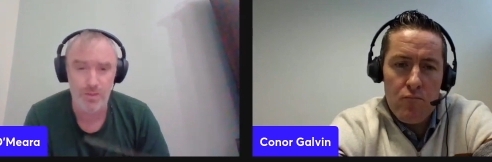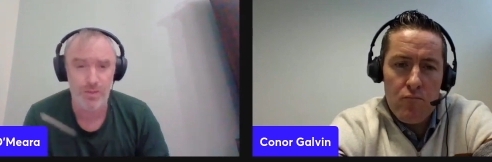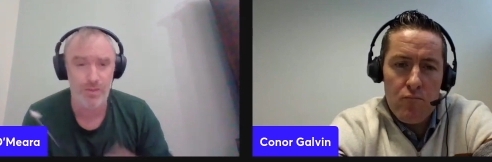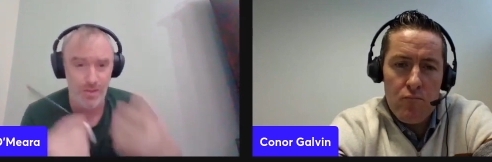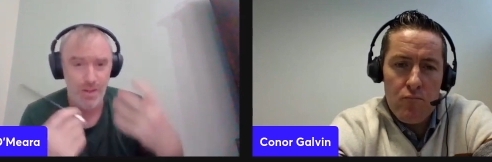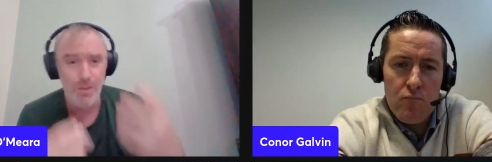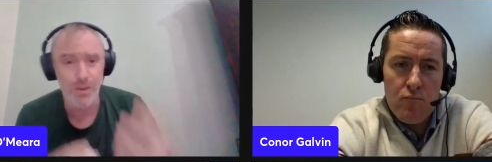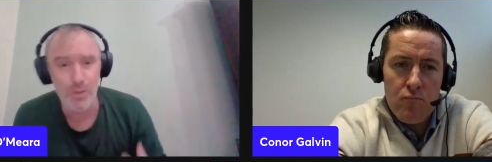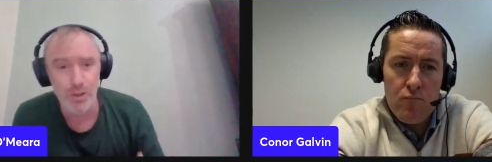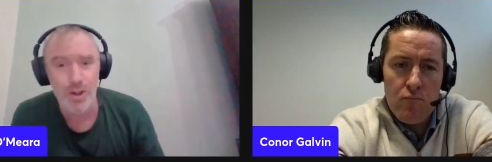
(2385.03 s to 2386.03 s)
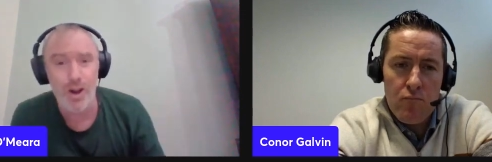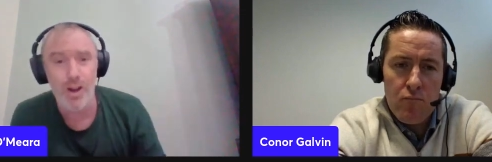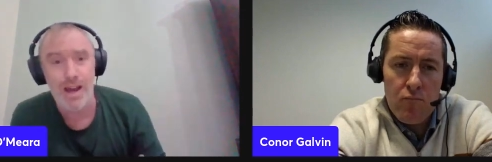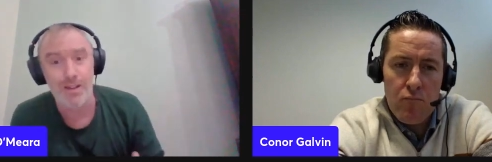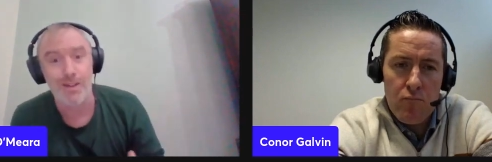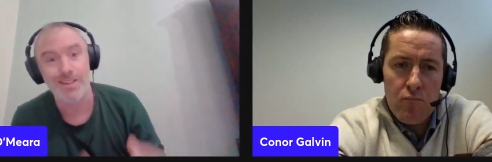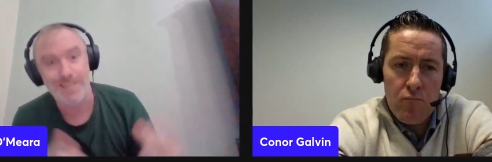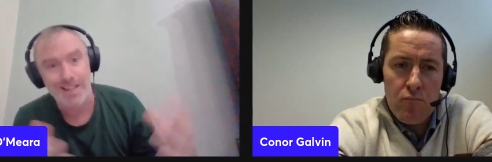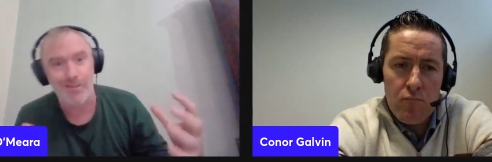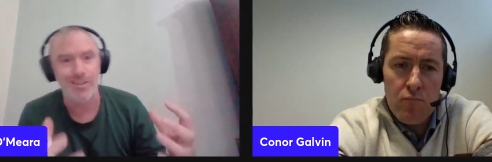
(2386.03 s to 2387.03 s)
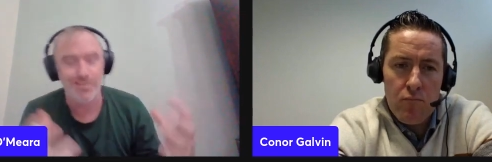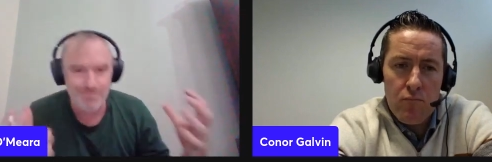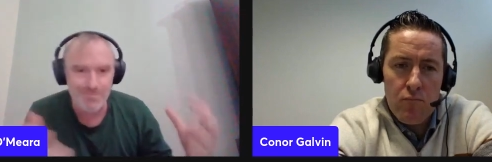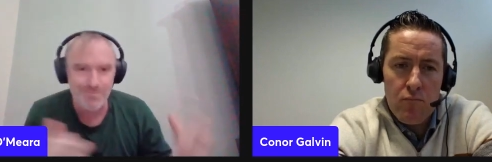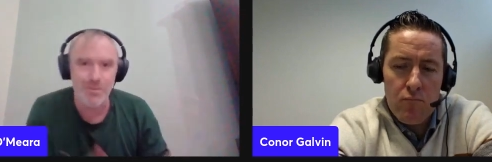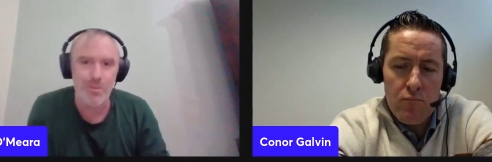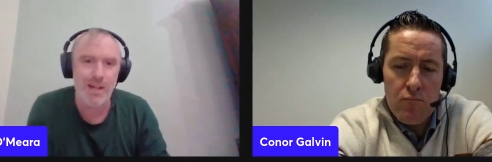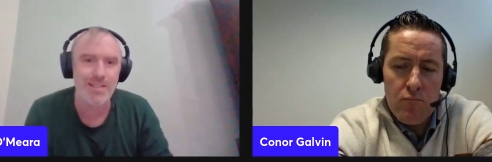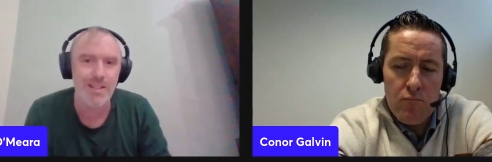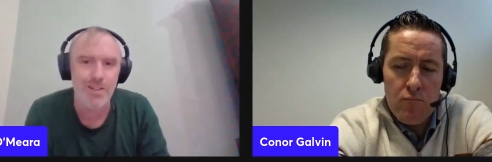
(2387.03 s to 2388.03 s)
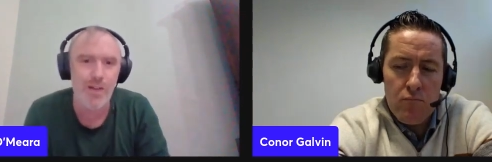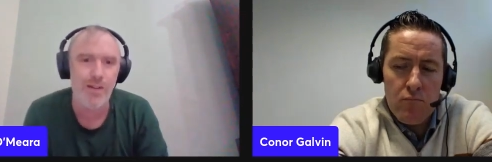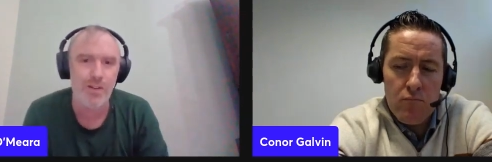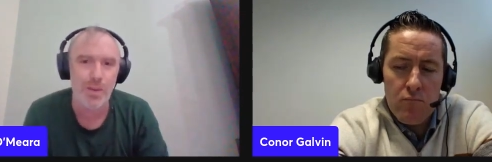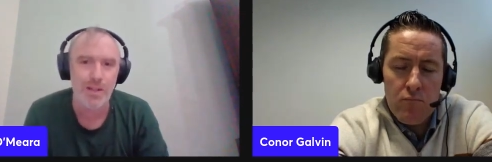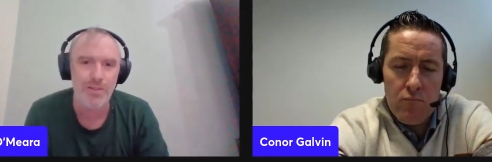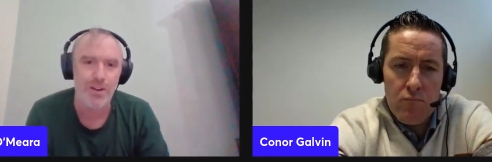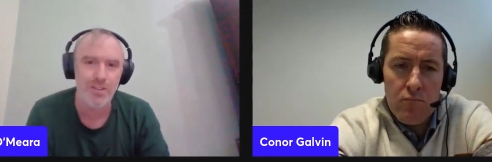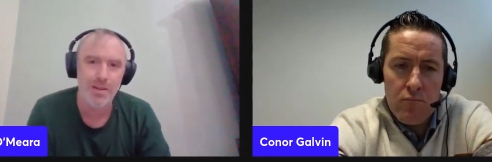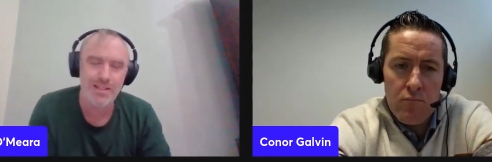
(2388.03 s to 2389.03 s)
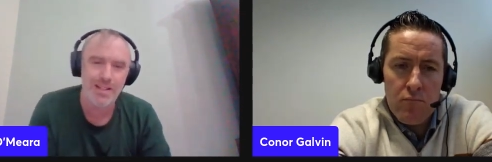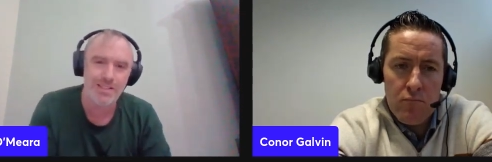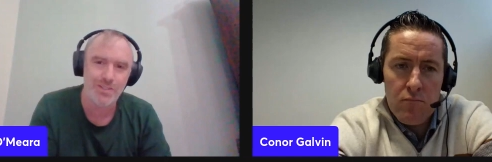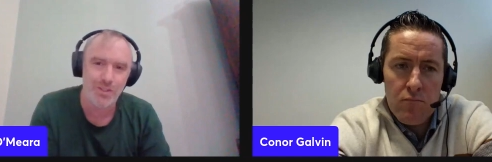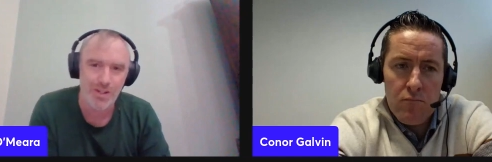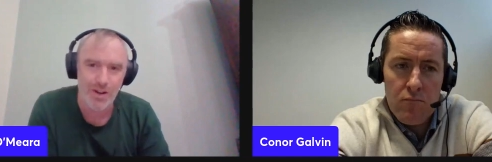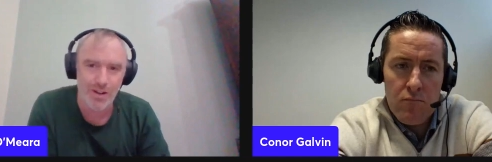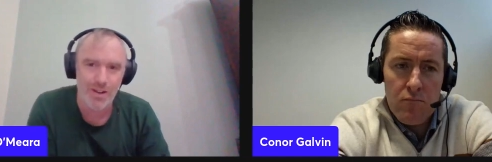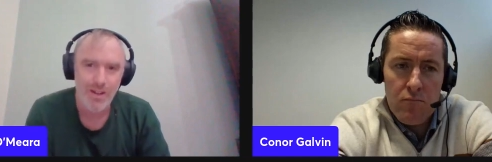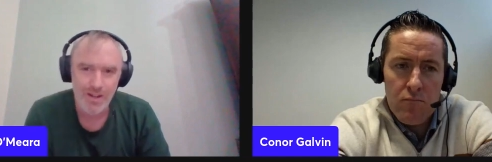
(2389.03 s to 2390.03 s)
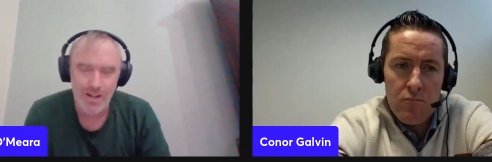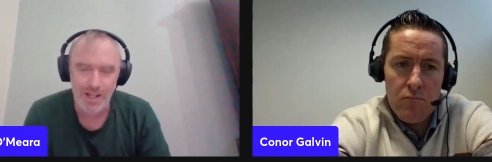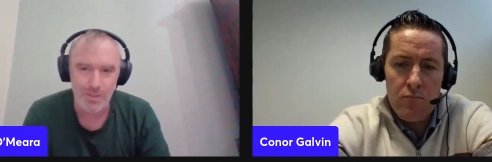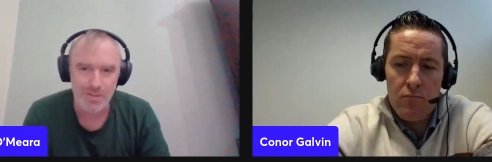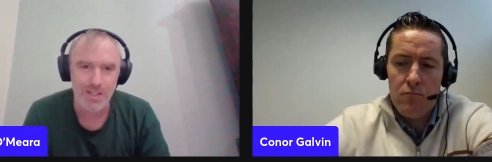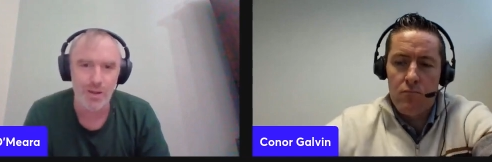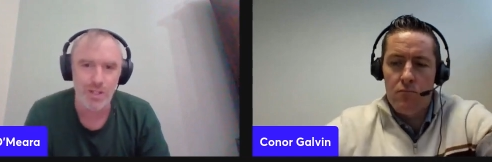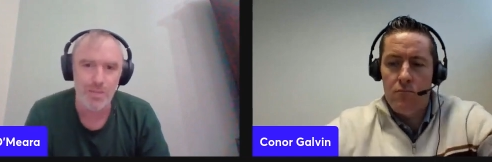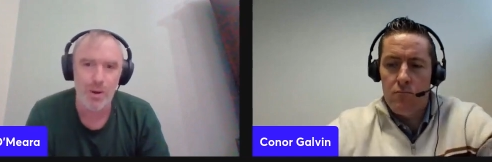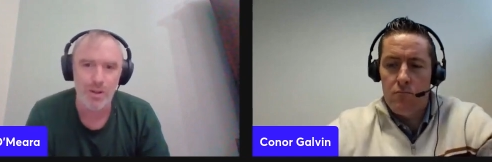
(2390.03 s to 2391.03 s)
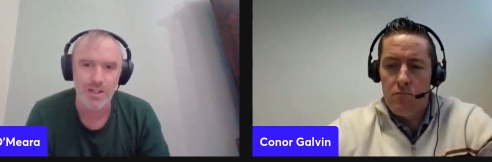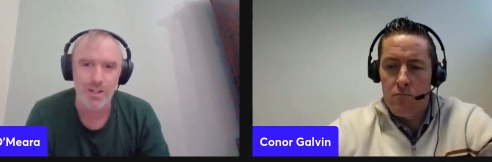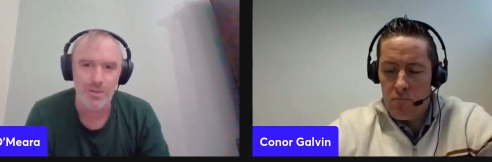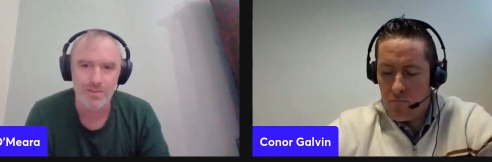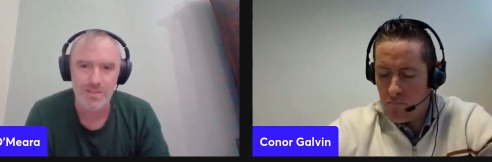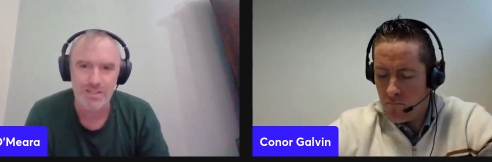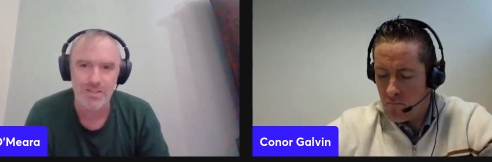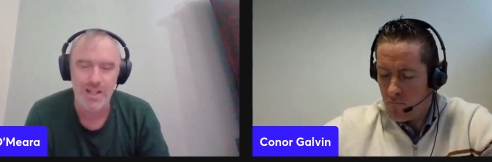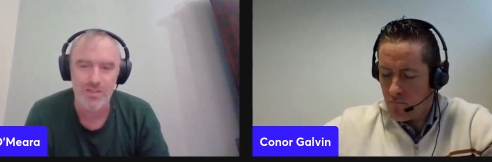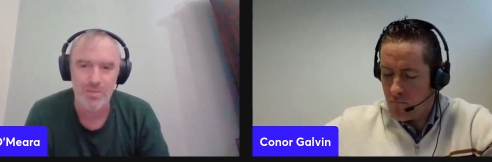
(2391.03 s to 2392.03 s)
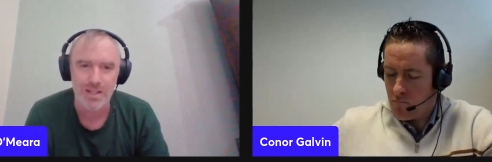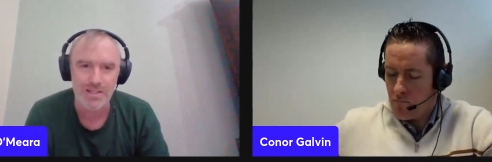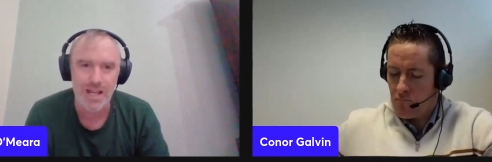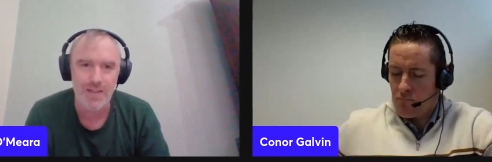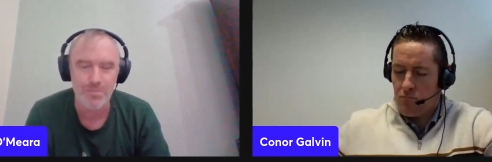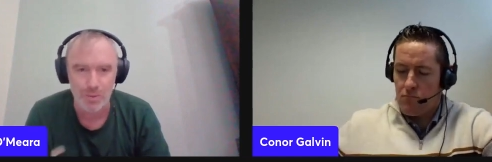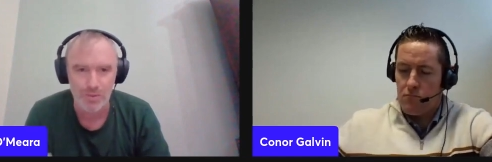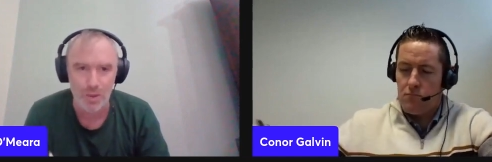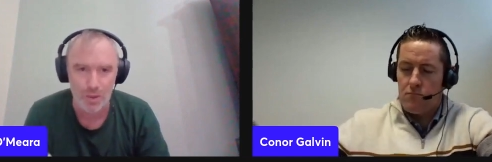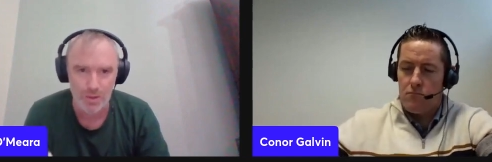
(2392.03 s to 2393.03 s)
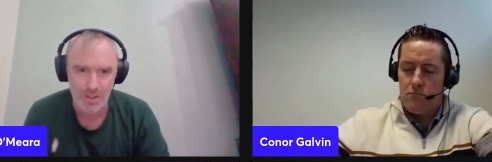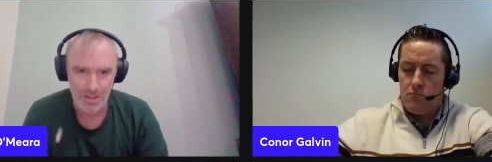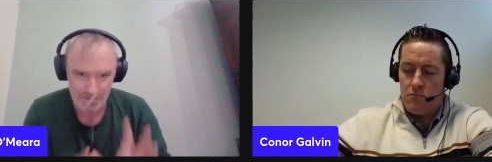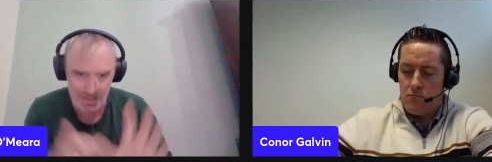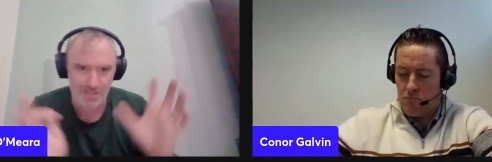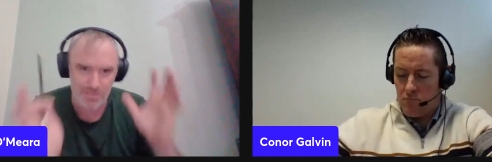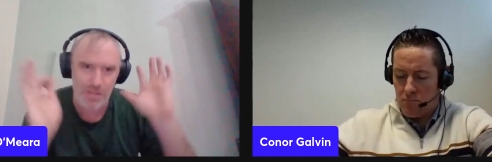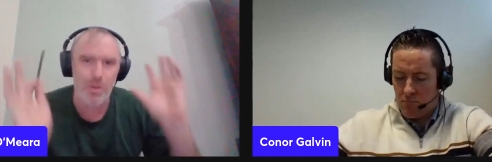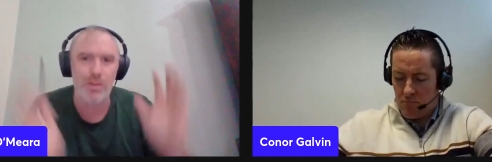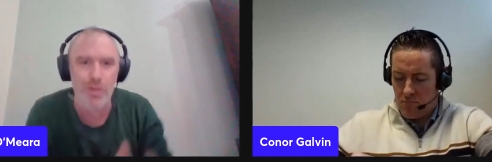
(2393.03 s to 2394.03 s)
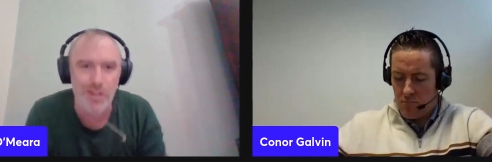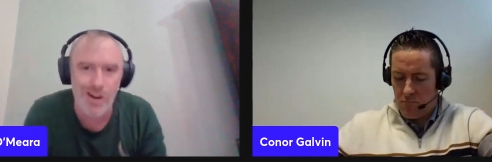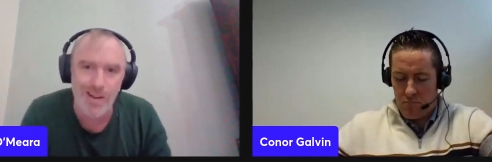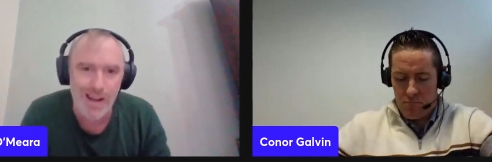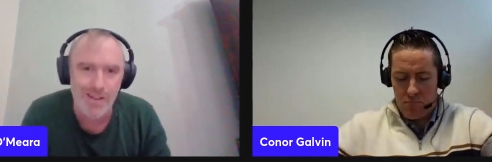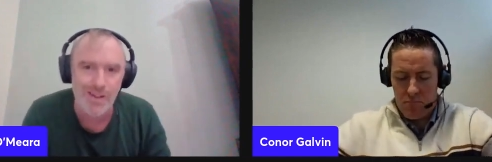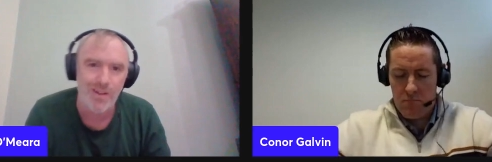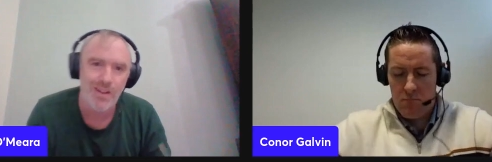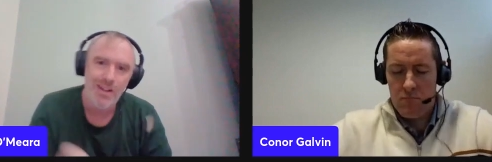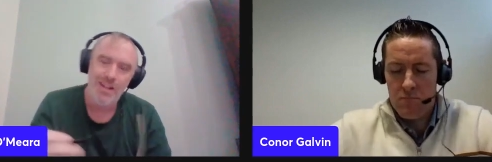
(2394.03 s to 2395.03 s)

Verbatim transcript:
Speaker 1: with a Donegal hat on and say, right, there was a man sent off after 25 minutes against Donegal, and there was still only a point in it with six or seven minutes left. But look, that's me with my Donegal hat on.